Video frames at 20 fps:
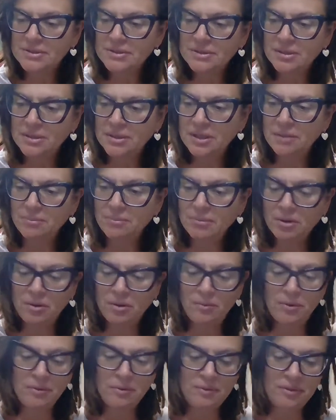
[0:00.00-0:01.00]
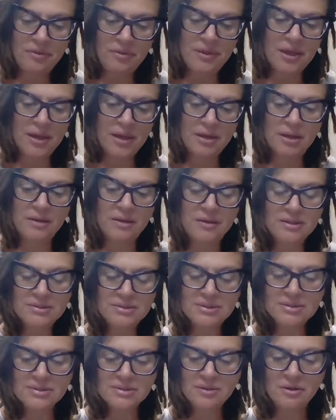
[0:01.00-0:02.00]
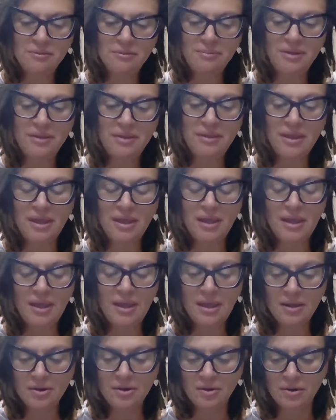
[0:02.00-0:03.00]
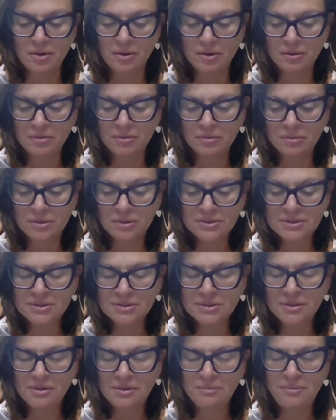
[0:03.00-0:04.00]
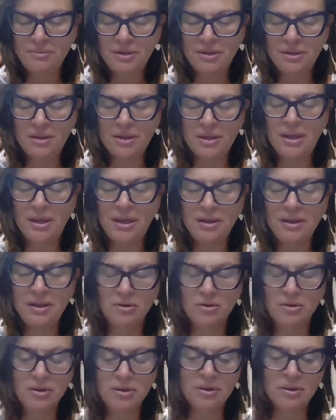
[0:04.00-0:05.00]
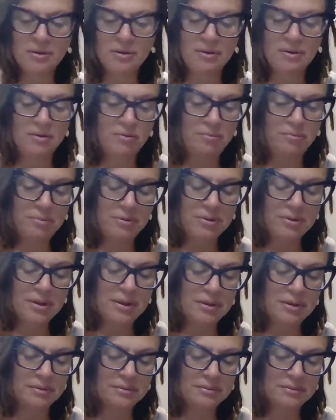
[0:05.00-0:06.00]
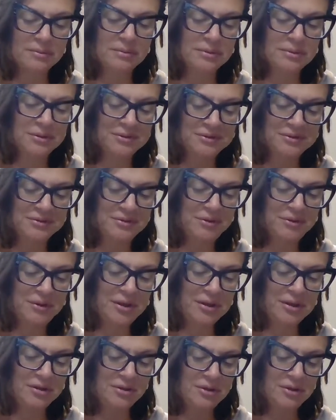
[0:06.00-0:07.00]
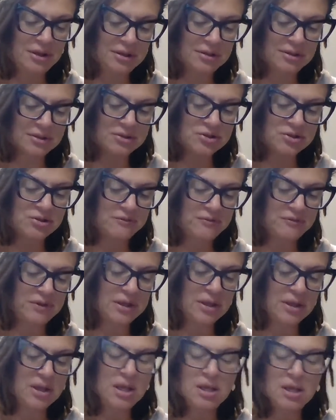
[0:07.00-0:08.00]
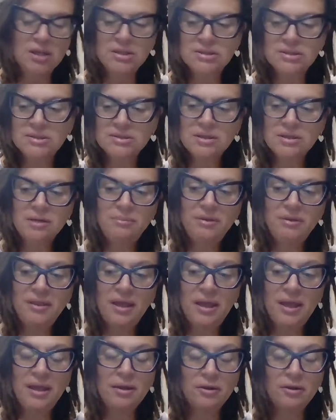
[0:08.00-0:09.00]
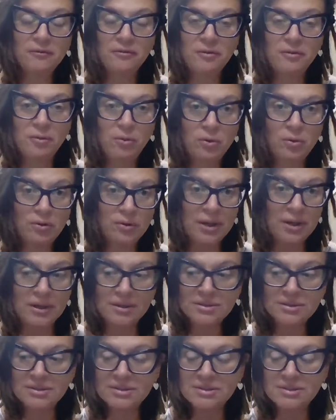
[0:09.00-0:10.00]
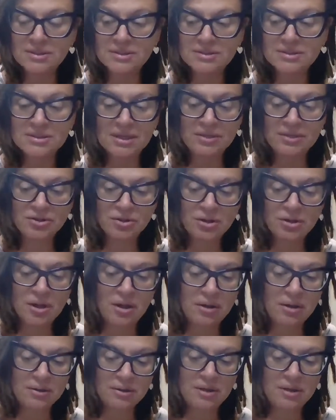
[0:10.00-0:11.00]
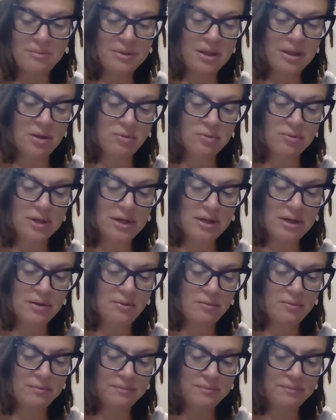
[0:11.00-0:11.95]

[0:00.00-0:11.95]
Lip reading: Let's keep going with that. And this is going to be the anchor. This is going to be the anchor card. Nope. Okay. They're like, you're not done shuffling. This is going to be the anchor for the whole grid. This is the center card coming out right now.